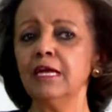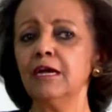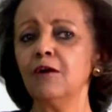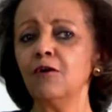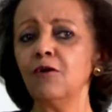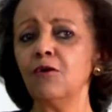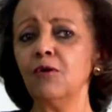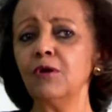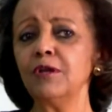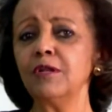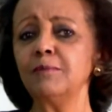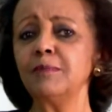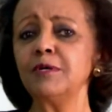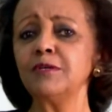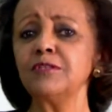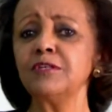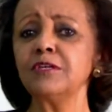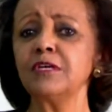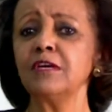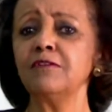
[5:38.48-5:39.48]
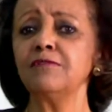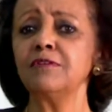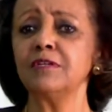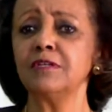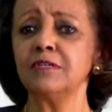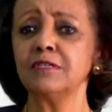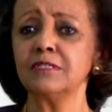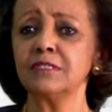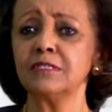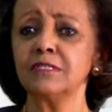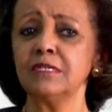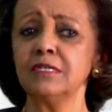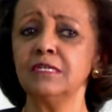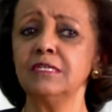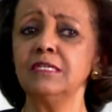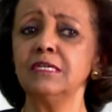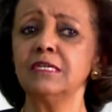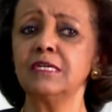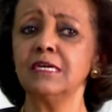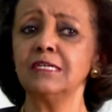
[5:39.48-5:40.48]
All emerging evidence
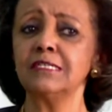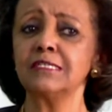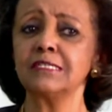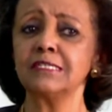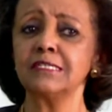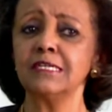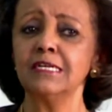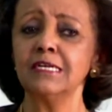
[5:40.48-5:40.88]
indicates